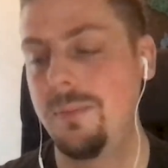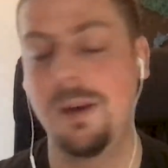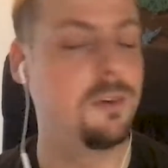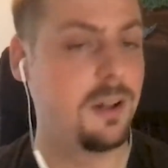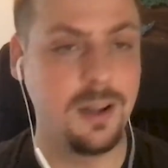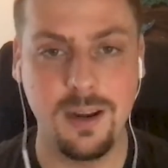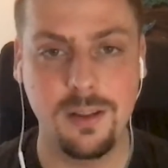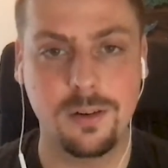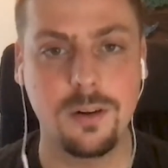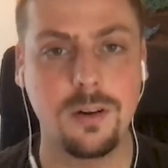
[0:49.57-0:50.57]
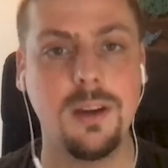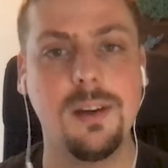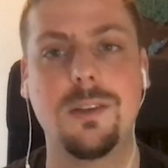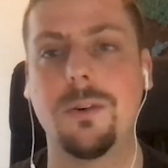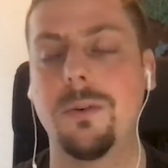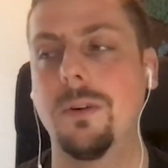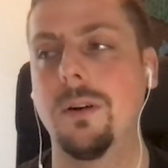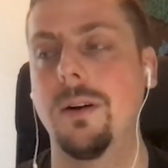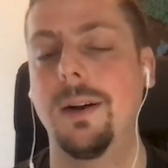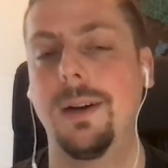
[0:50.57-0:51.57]
people deleting their cookies,
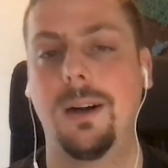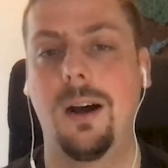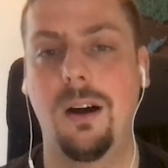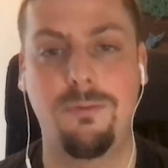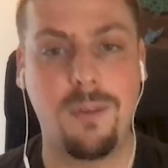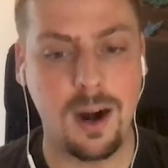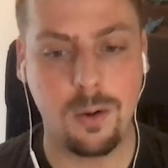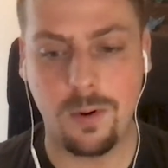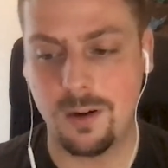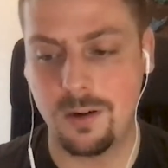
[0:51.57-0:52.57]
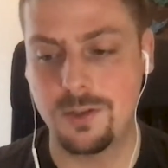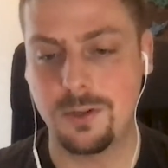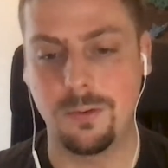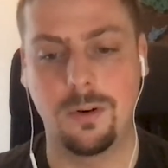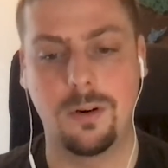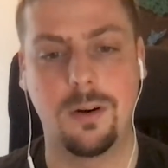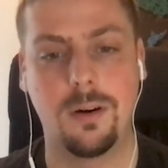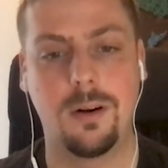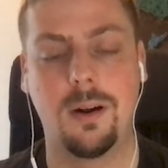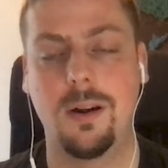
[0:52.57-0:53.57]
or firewalls,
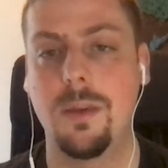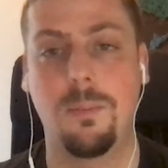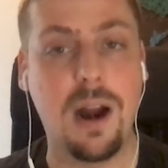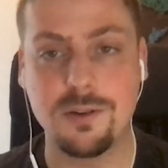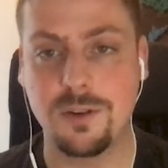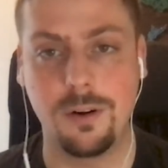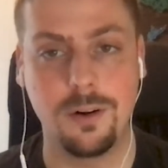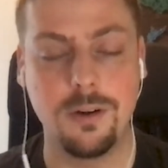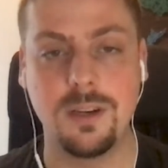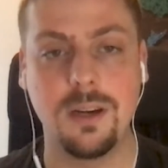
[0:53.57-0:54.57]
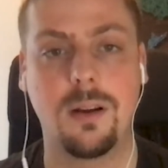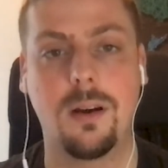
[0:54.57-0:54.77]
or the browser using